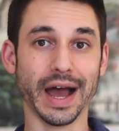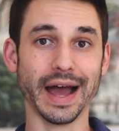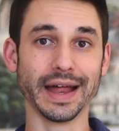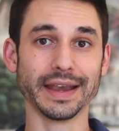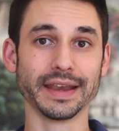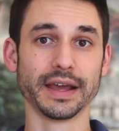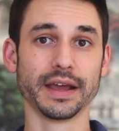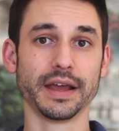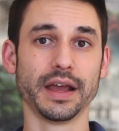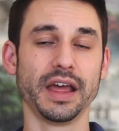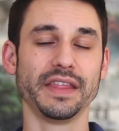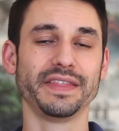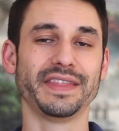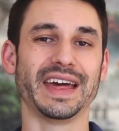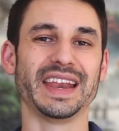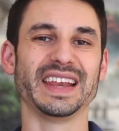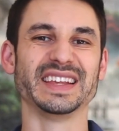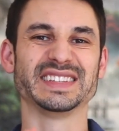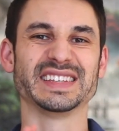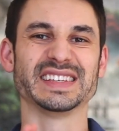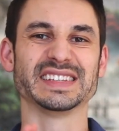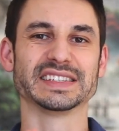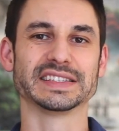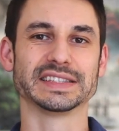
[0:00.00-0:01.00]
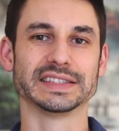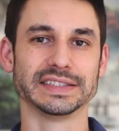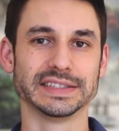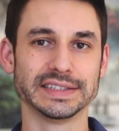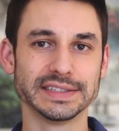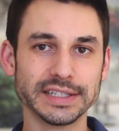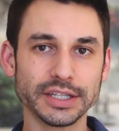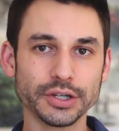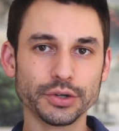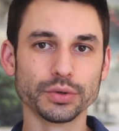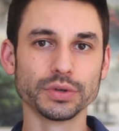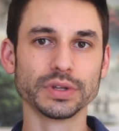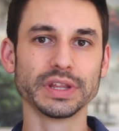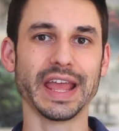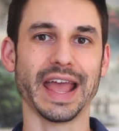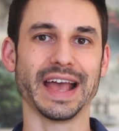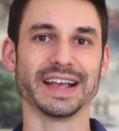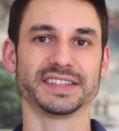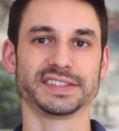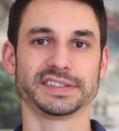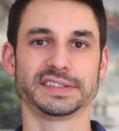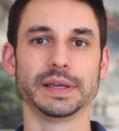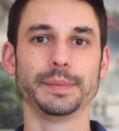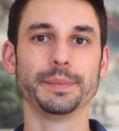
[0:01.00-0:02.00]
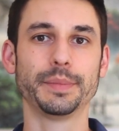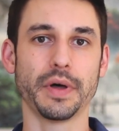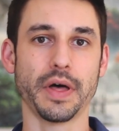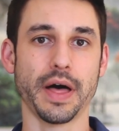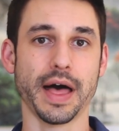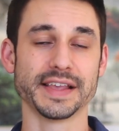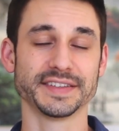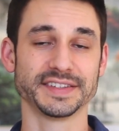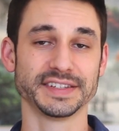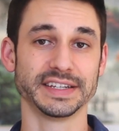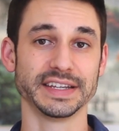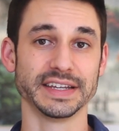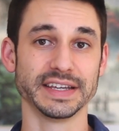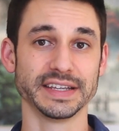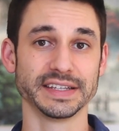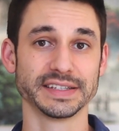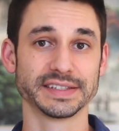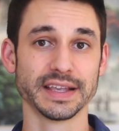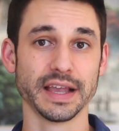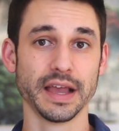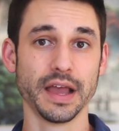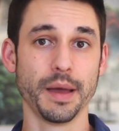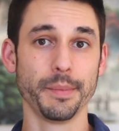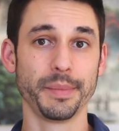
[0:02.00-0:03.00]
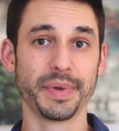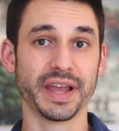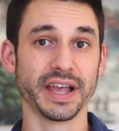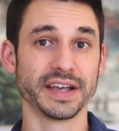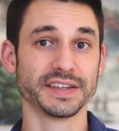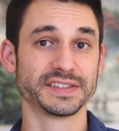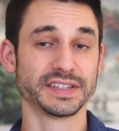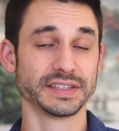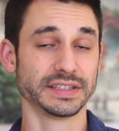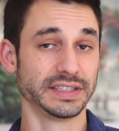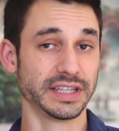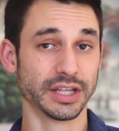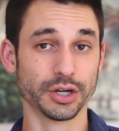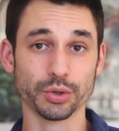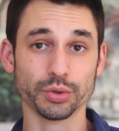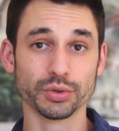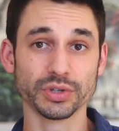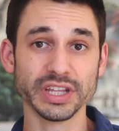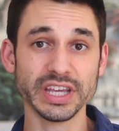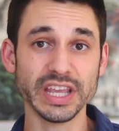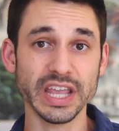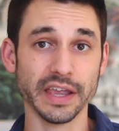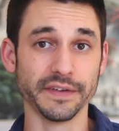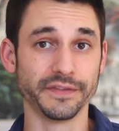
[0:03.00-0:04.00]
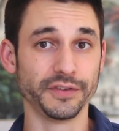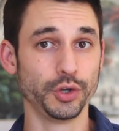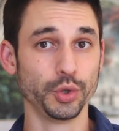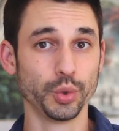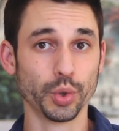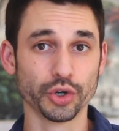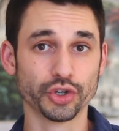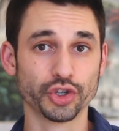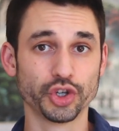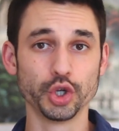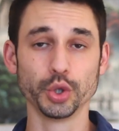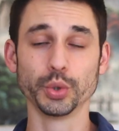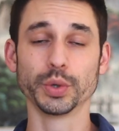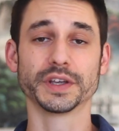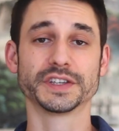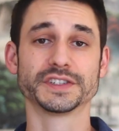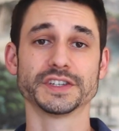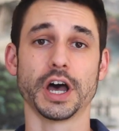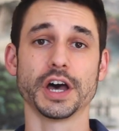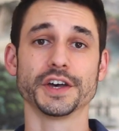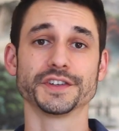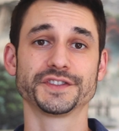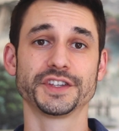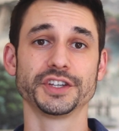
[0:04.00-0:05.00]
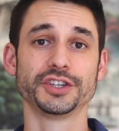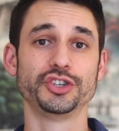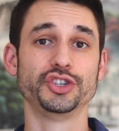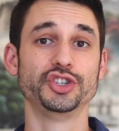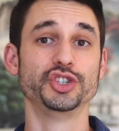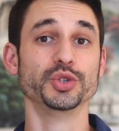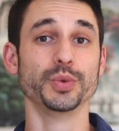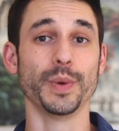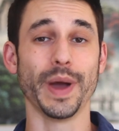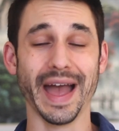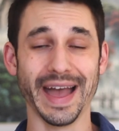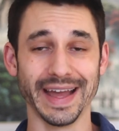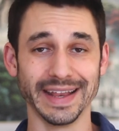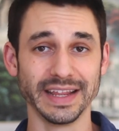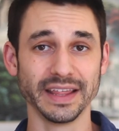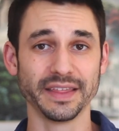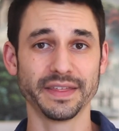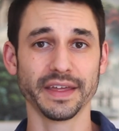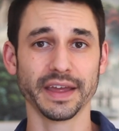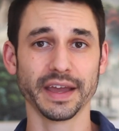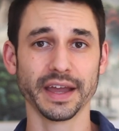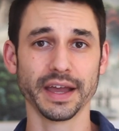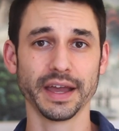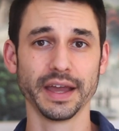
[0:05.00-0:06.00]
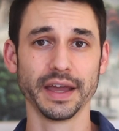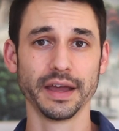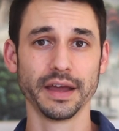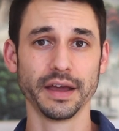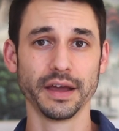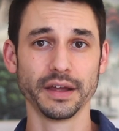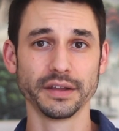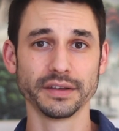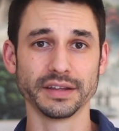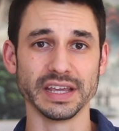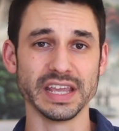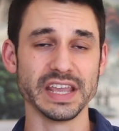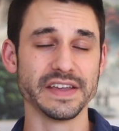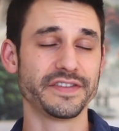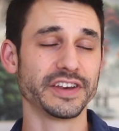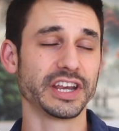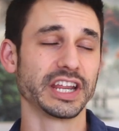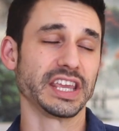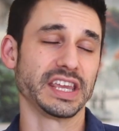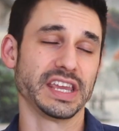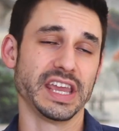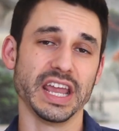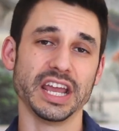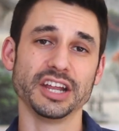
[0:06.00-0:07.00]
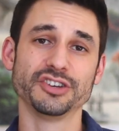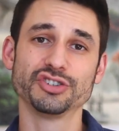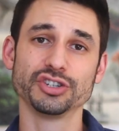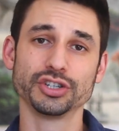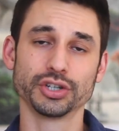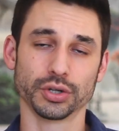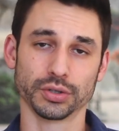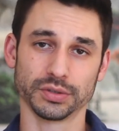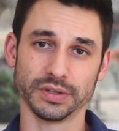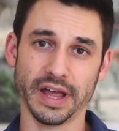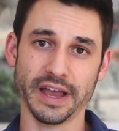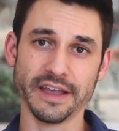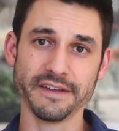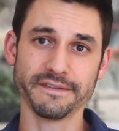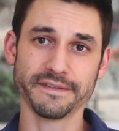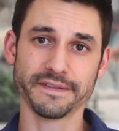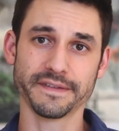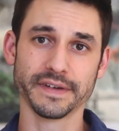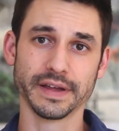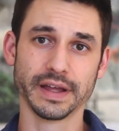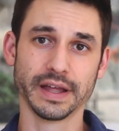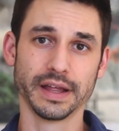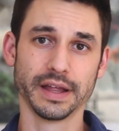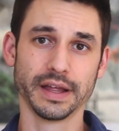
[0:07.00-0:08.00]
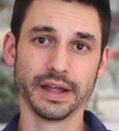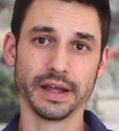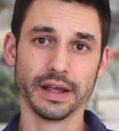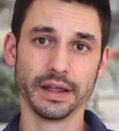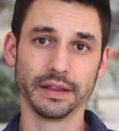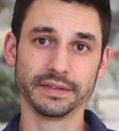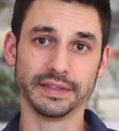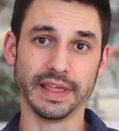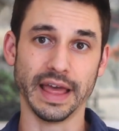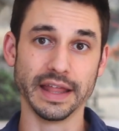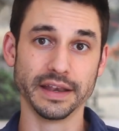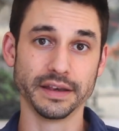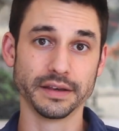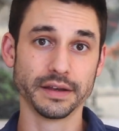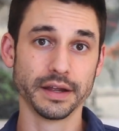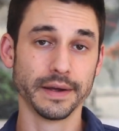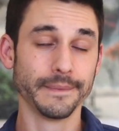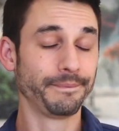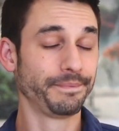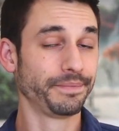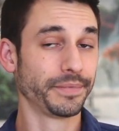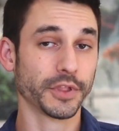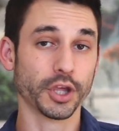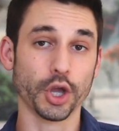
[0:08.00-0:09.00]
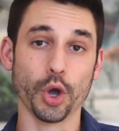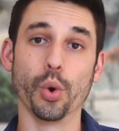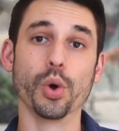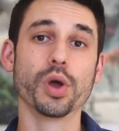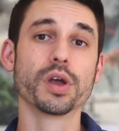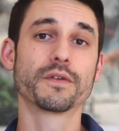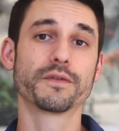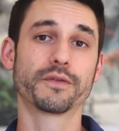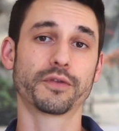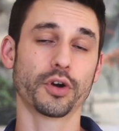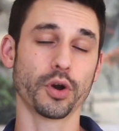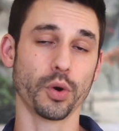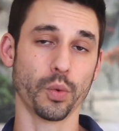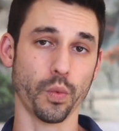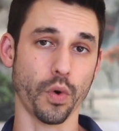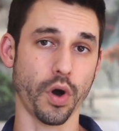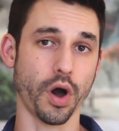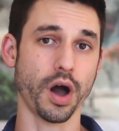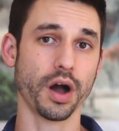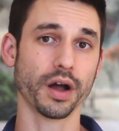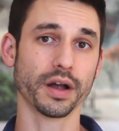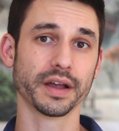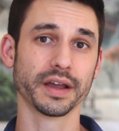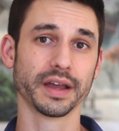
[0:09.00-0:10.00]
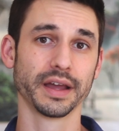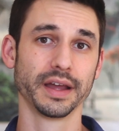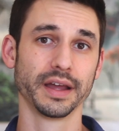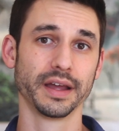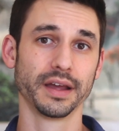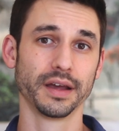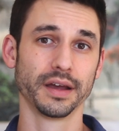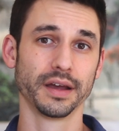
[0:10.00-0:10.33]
not, that is as literally as simple as it is. Because literally, if you are too exhausted to do anything, to even engage in your life, then going for a walk,